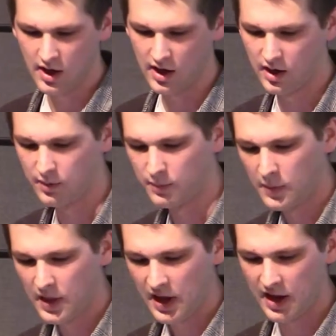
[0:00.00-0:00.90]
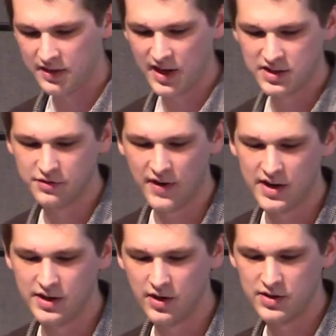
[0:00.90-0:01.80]
Um, and that's
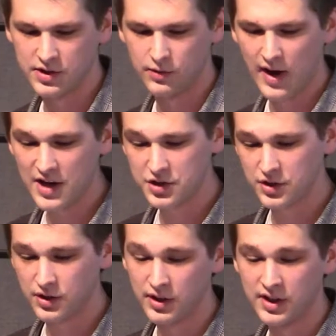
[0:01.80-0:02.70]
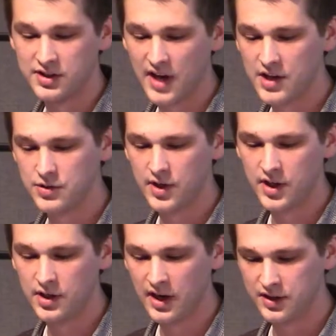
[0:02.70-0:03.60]
defined here as an irrational,
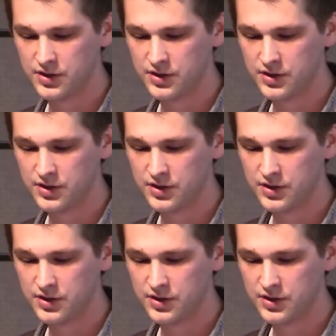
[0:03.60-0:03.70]
exaggerated, and